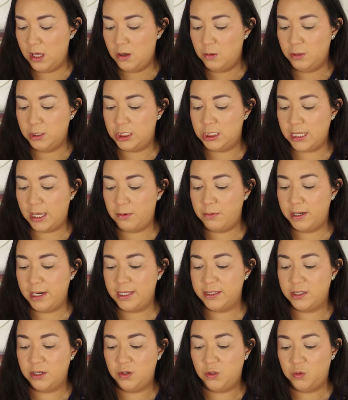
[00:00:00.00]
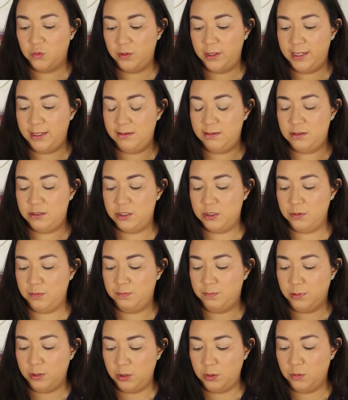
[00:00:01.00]
which that one has a green to
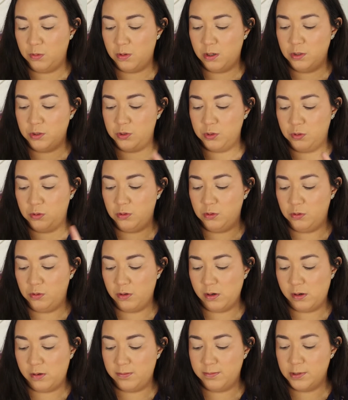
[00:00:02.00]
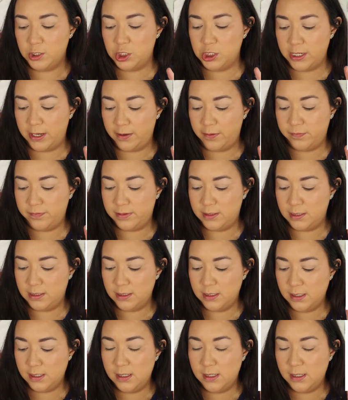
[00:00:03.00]
blue duochrome shift.